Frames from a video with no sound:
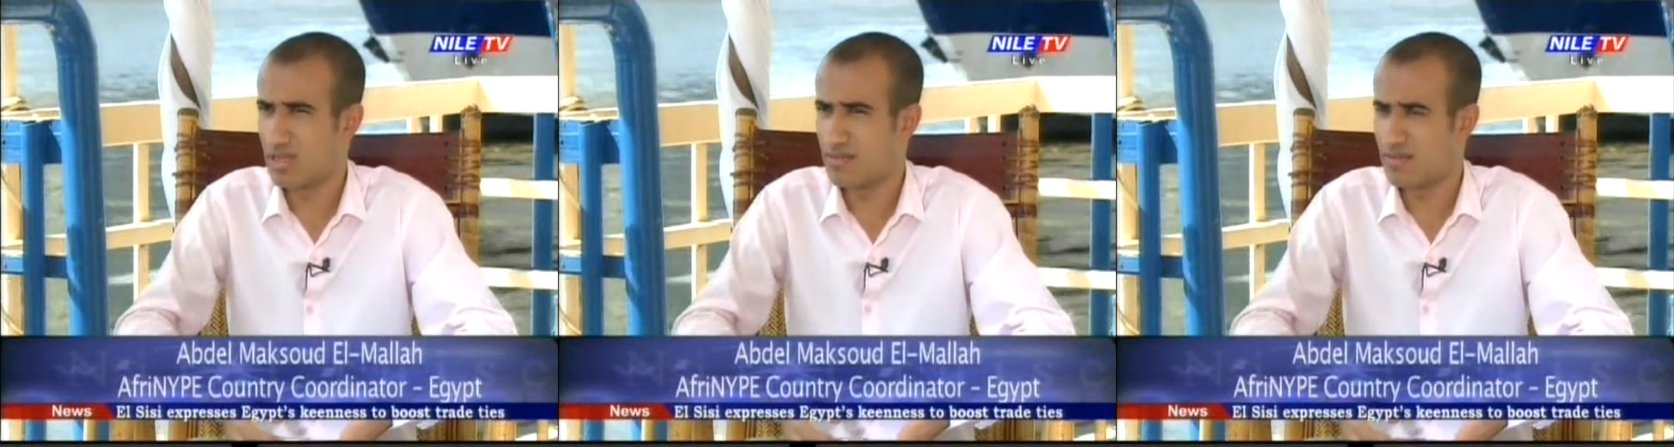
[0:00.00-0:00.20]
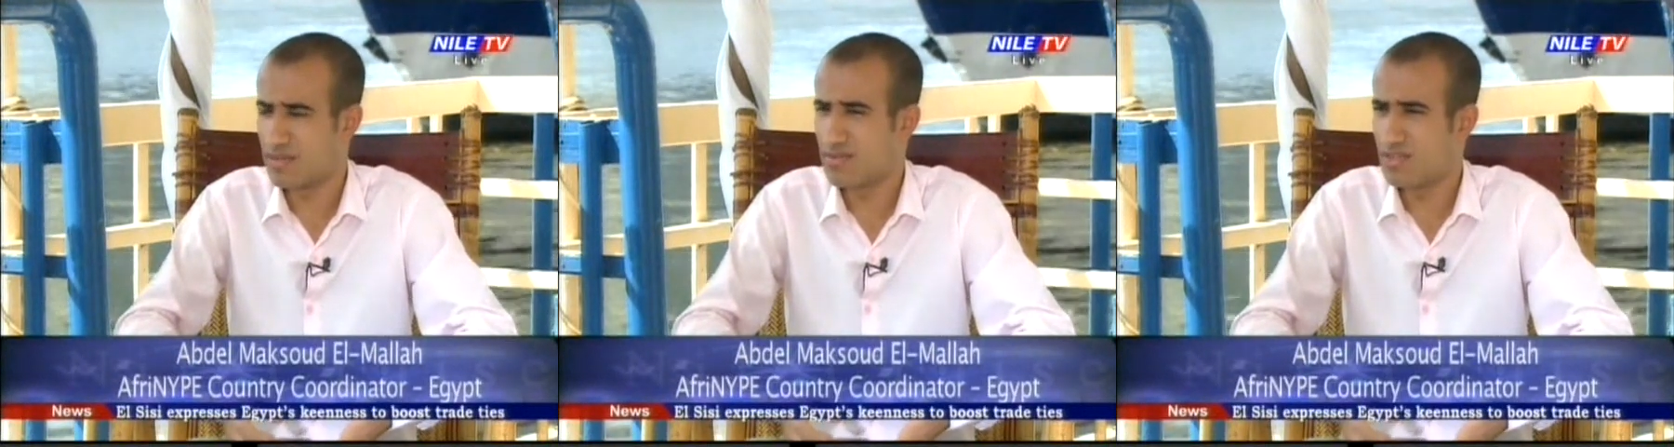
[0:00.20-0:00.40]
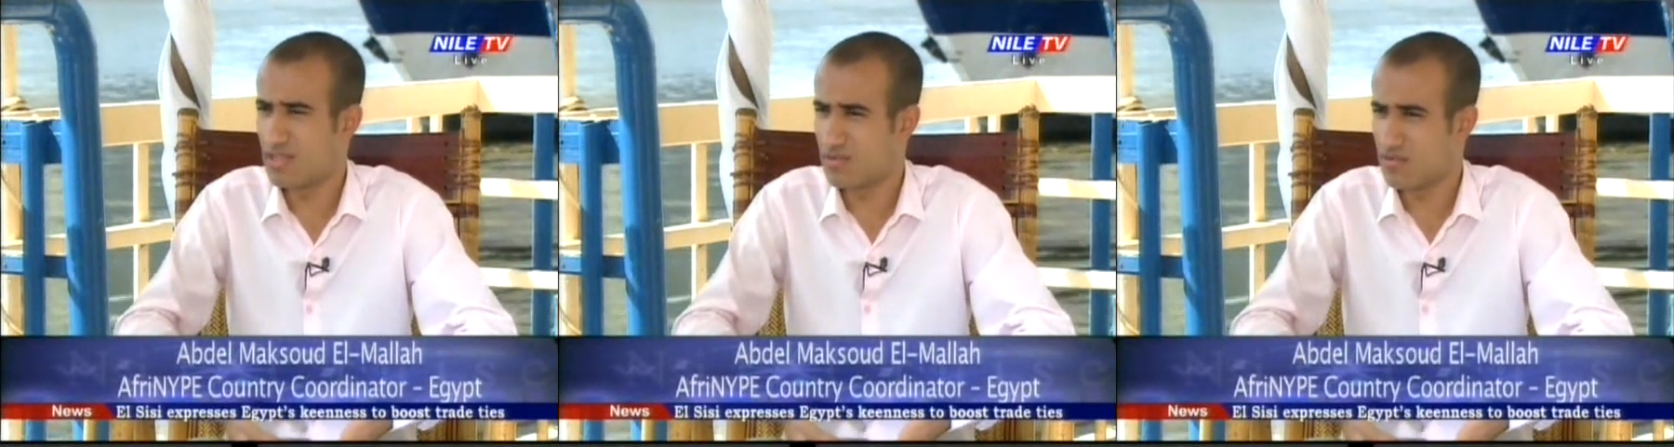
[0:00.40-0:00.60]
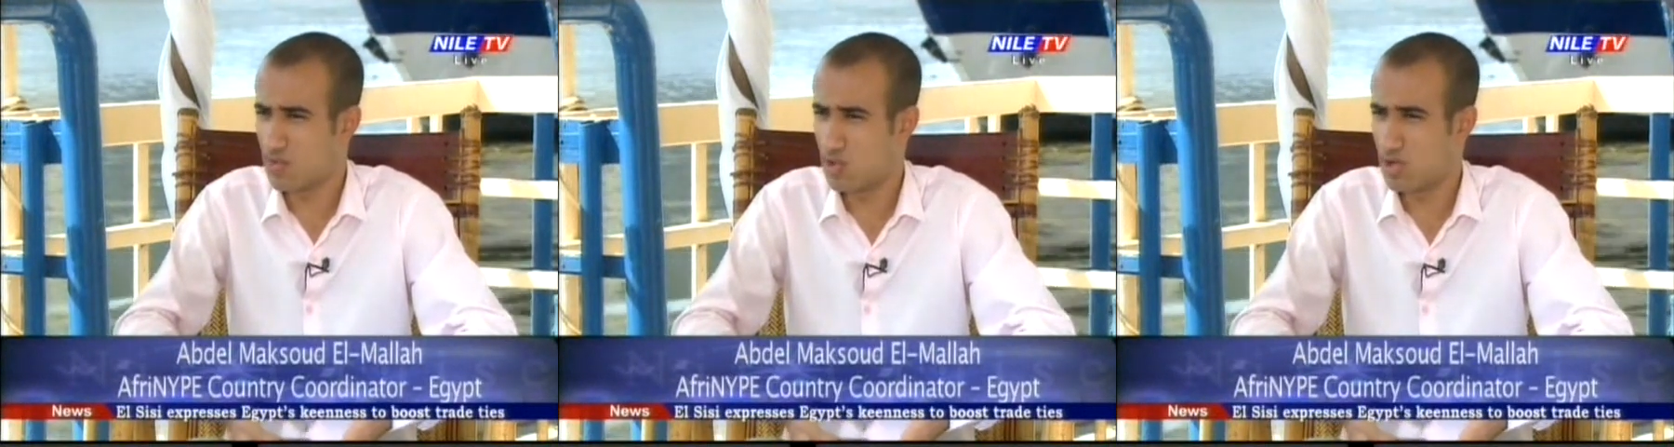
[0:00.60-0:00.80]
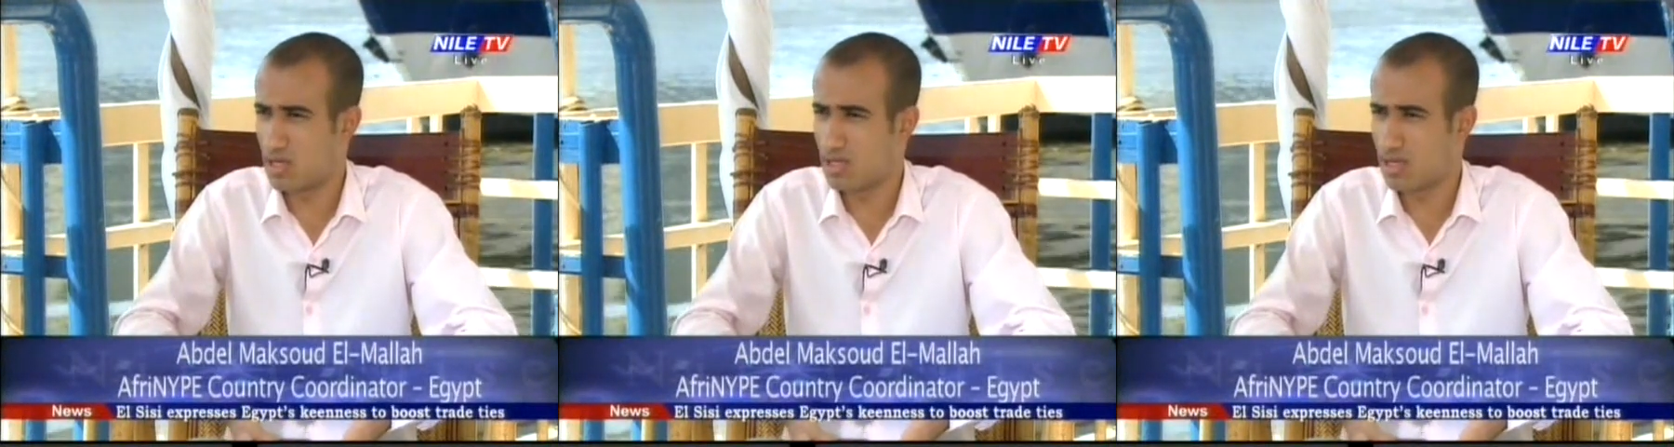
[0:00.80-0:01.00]

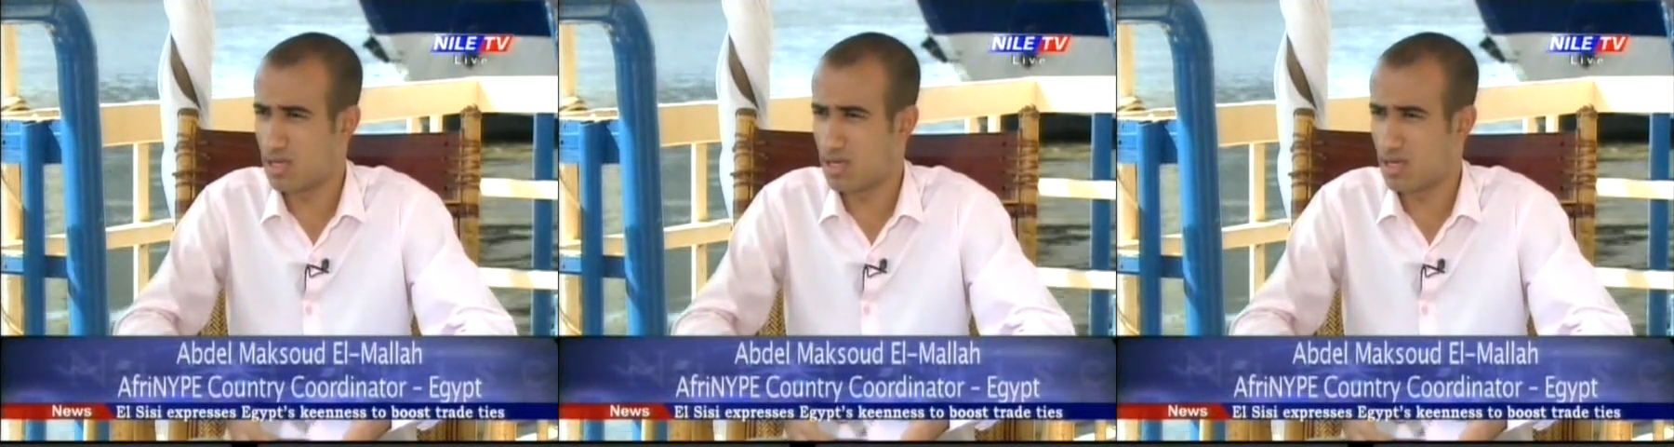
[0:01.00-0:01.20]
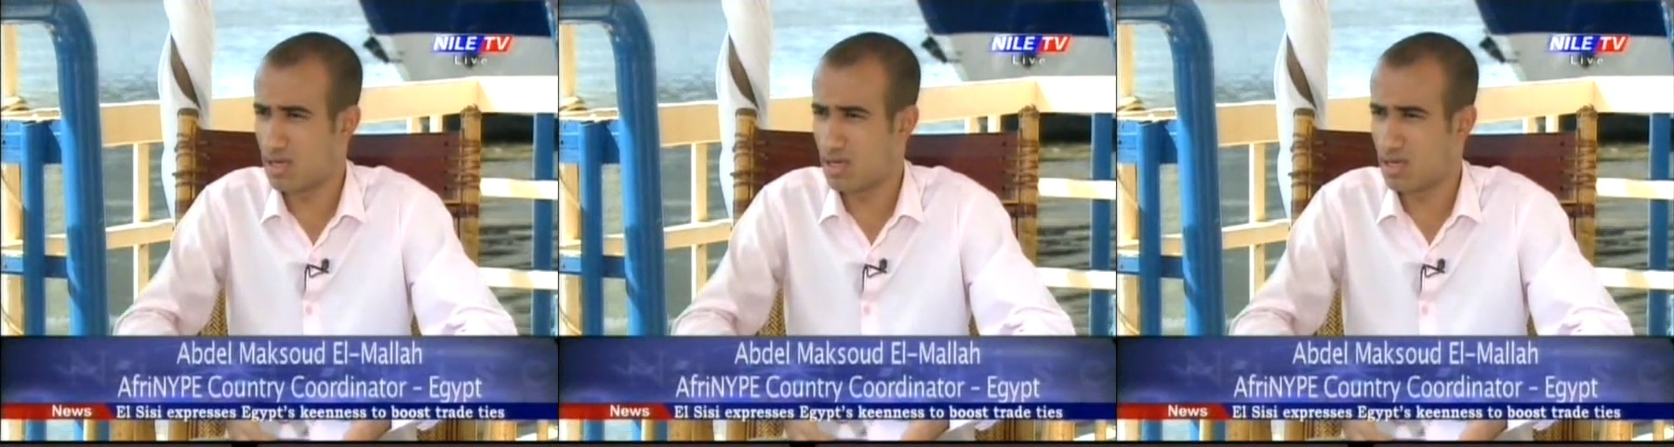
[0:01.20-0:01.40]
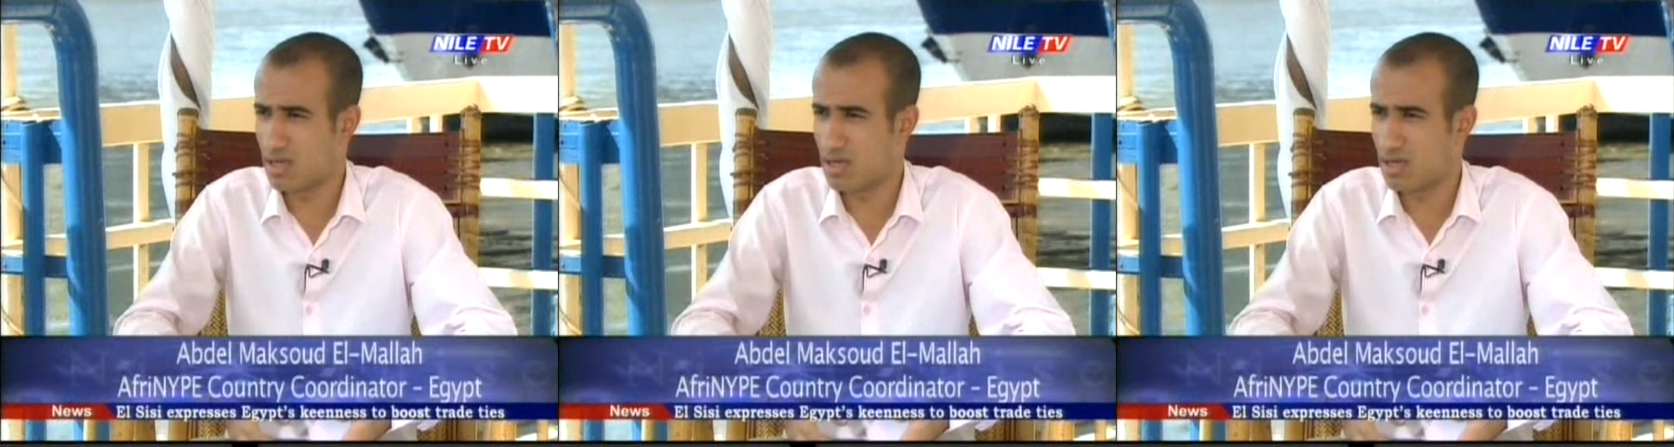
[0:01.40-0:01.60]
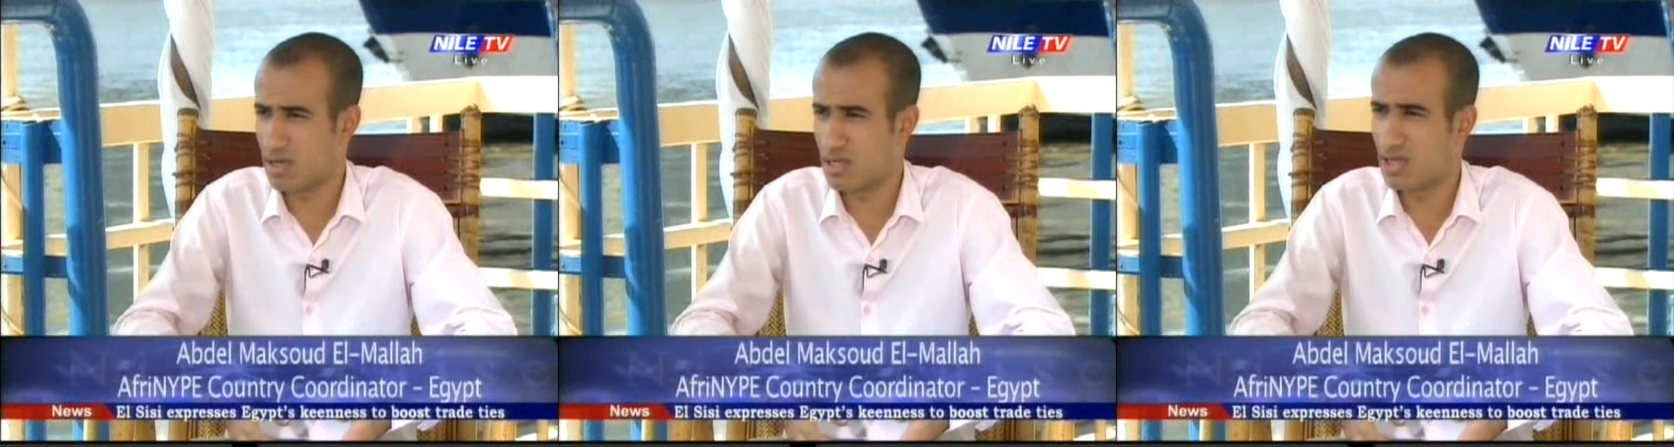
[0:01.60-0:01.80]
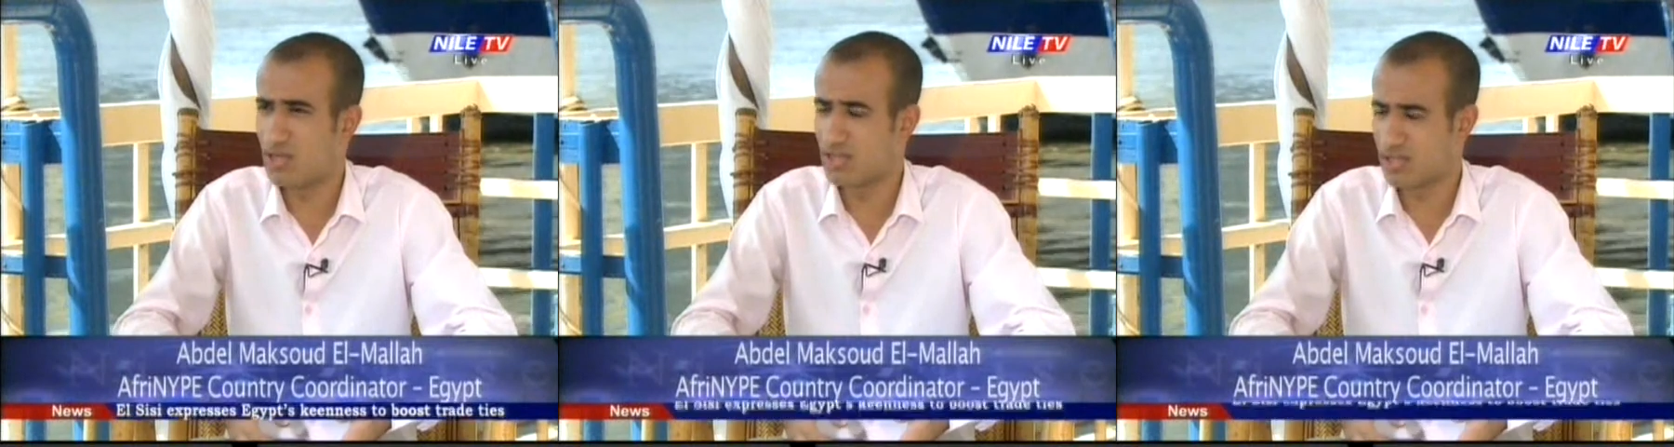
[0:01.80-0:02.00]
54
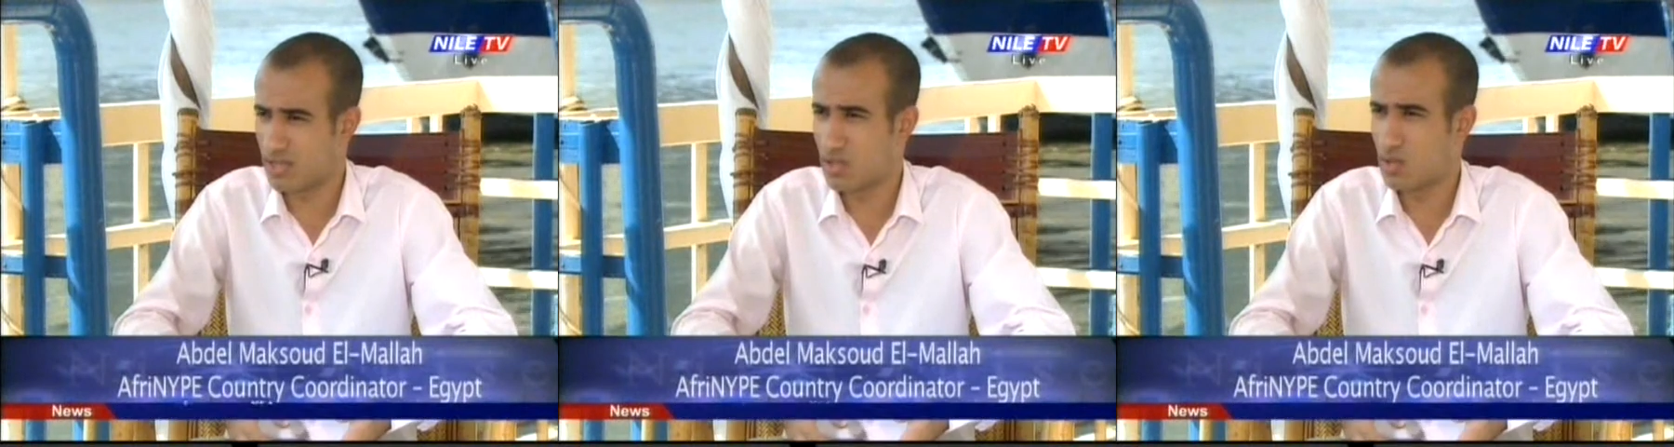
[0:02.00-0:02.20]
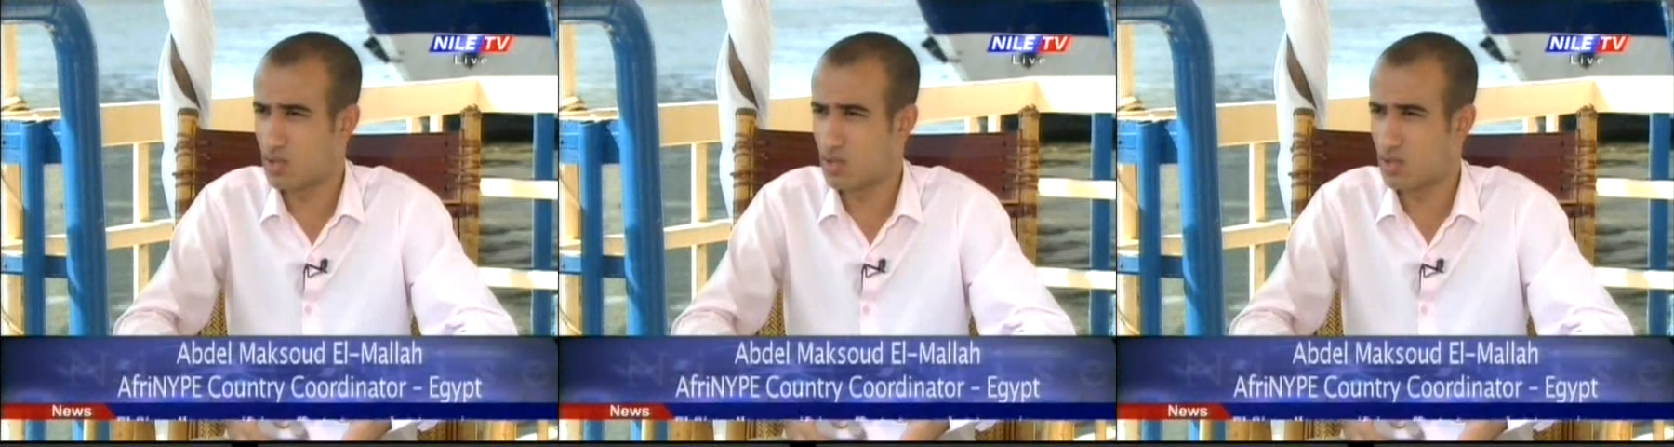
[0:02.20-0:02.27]
country